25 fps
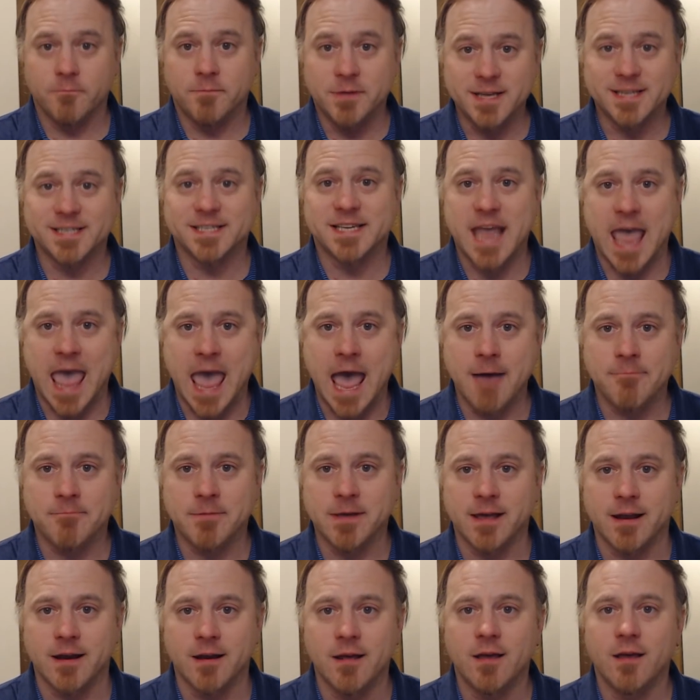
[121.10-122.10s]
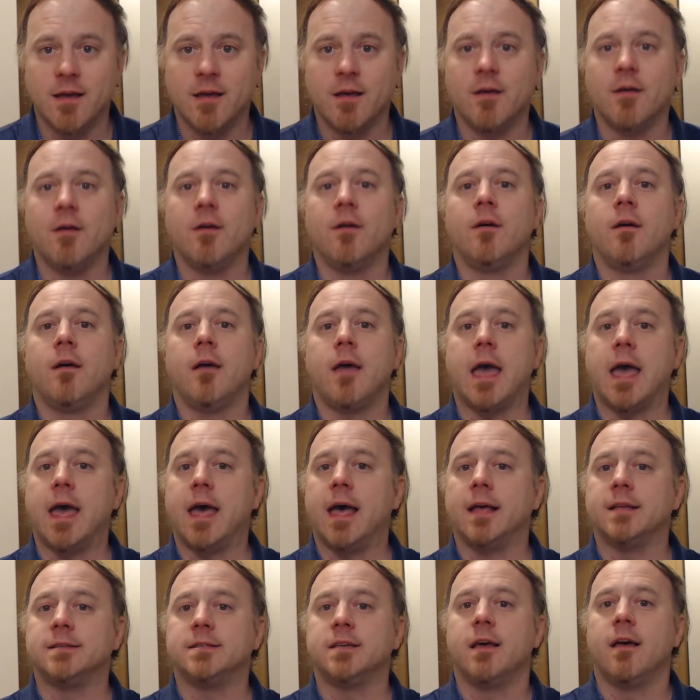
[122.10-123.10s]
peace to happen,
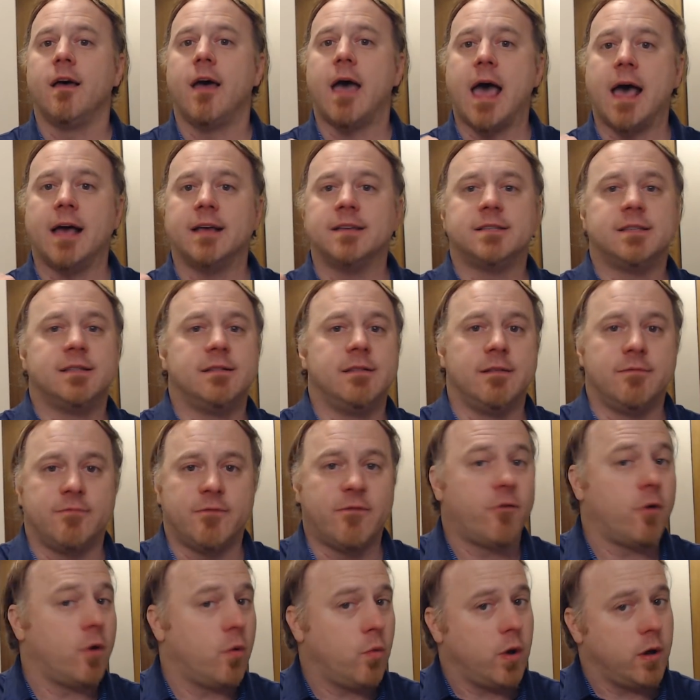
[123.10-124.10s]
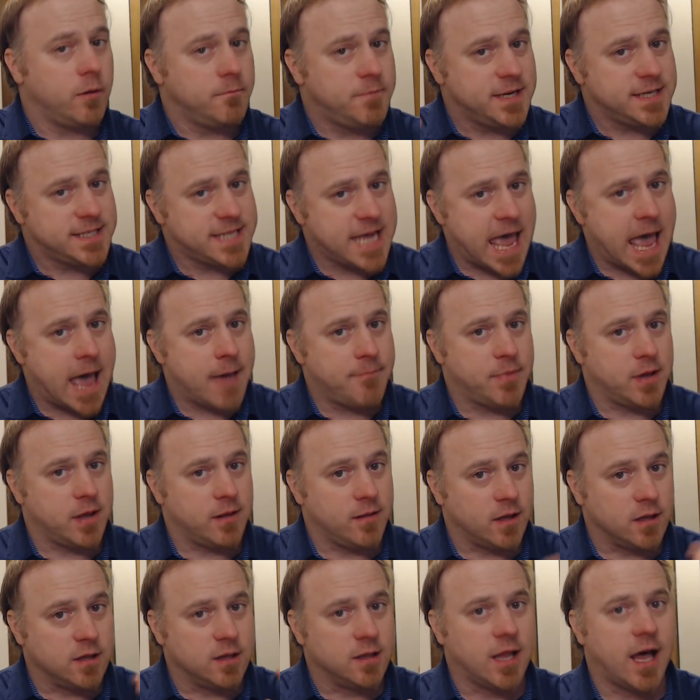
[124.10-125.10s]
as as for world peace to happen,
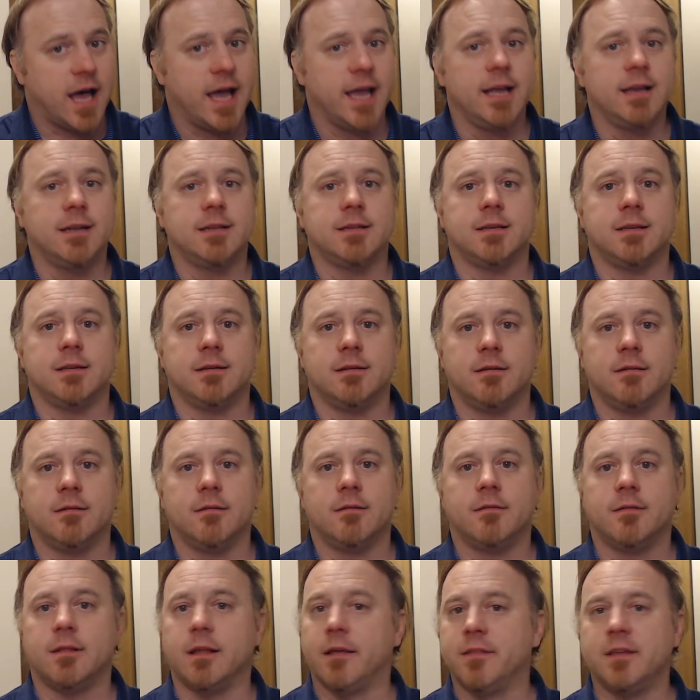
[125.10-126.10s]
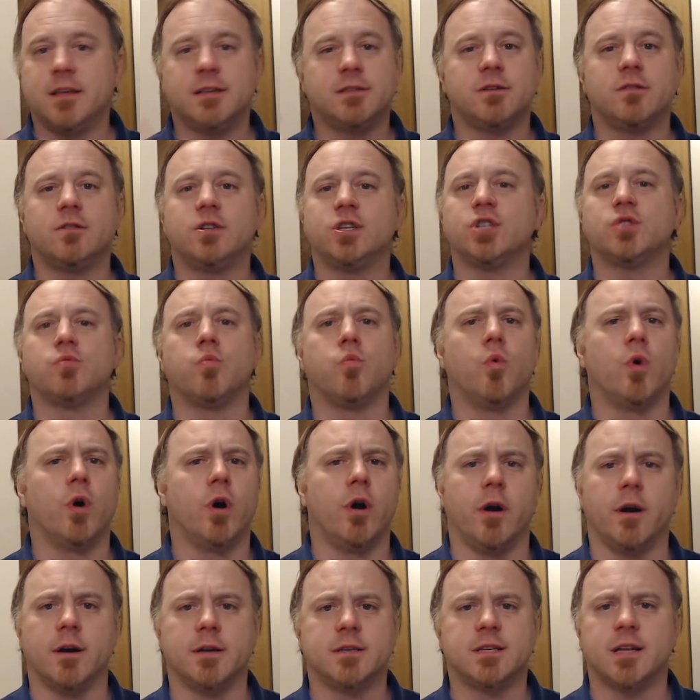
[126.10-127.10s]
the light, now these are just
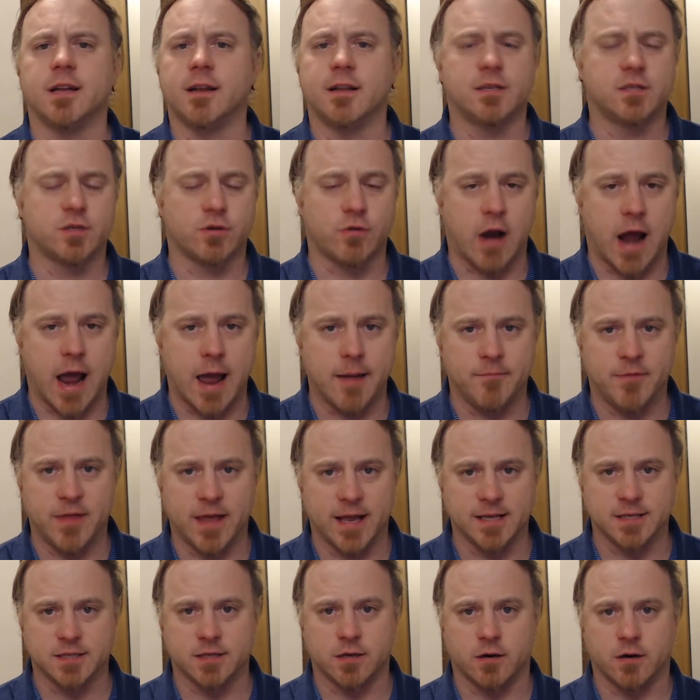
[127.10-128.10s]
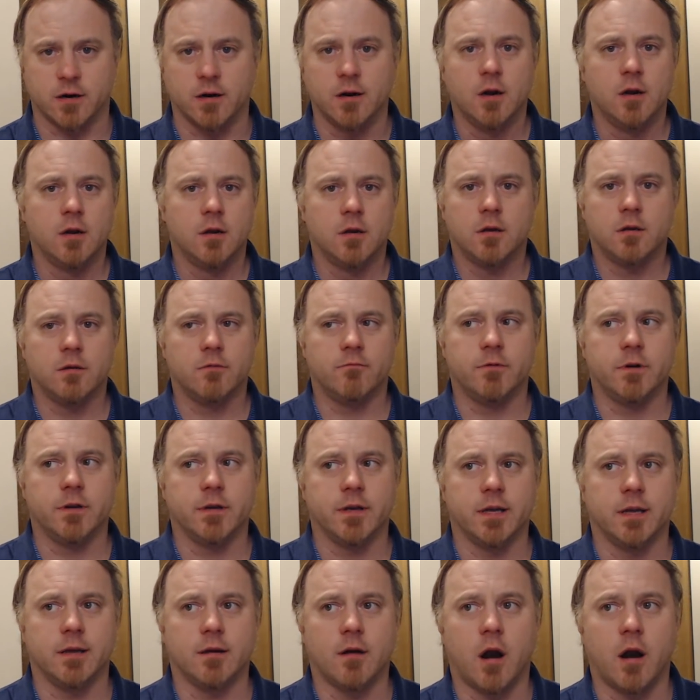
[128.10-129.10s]
words to describe things that are
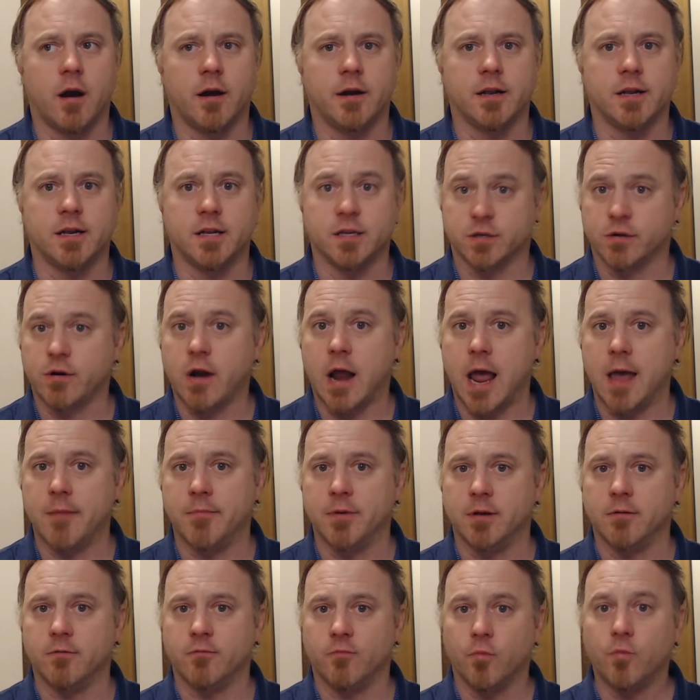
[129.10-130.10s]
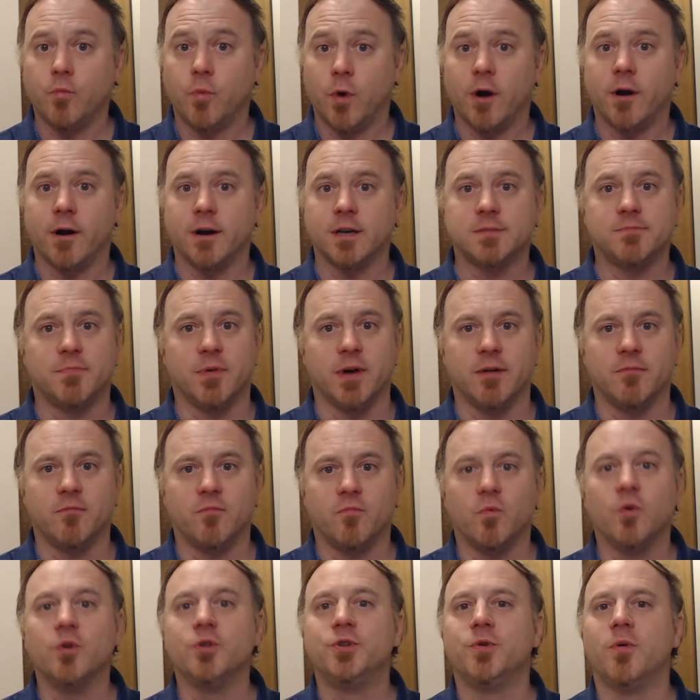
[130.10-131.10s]
really hard to describe in words, but
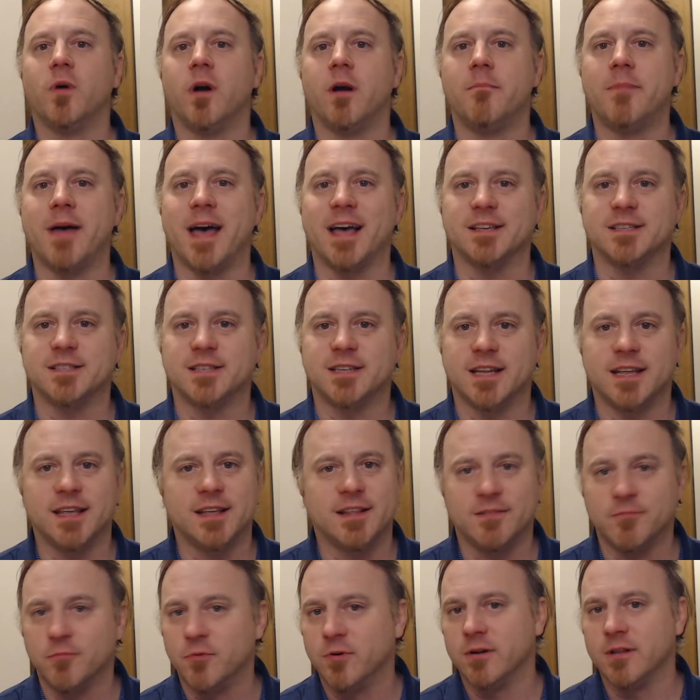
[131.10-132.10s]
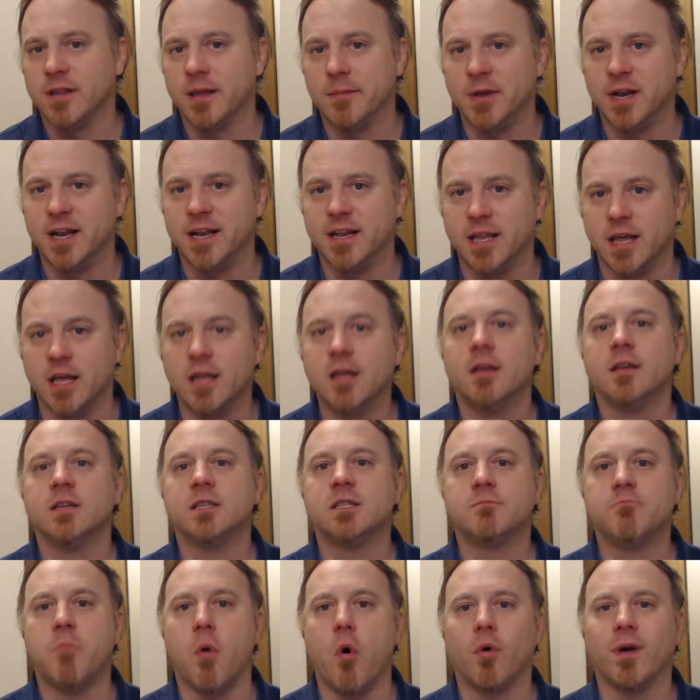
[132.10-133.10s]
we'll do our best. We're limited to
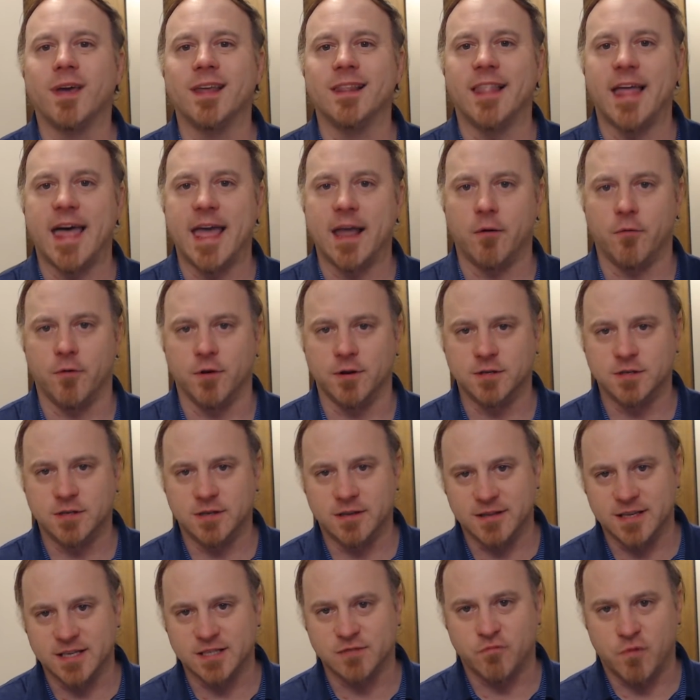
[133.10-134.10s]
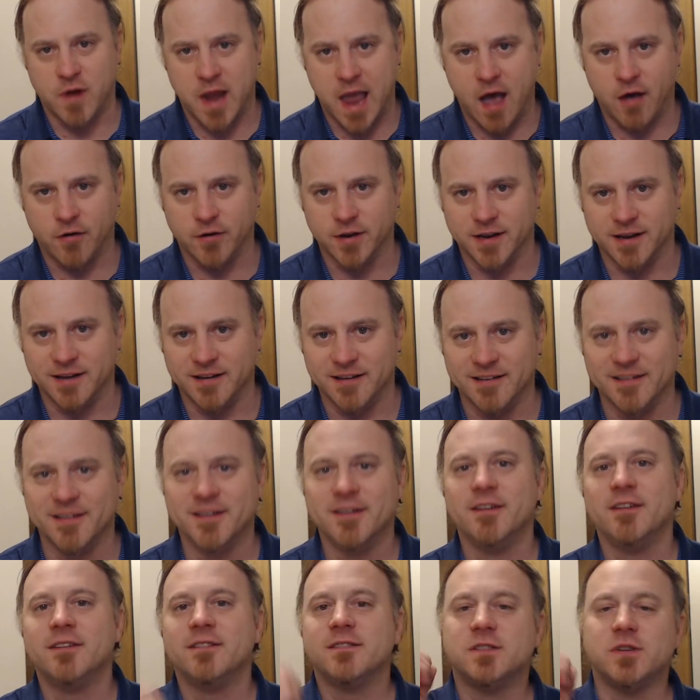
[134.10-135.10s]
spoken language in this reality.
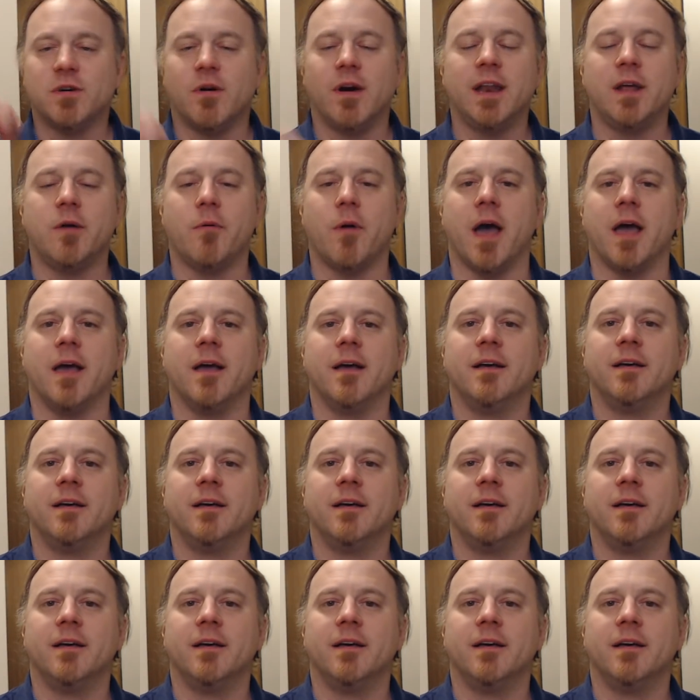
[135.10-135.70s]
So anyway,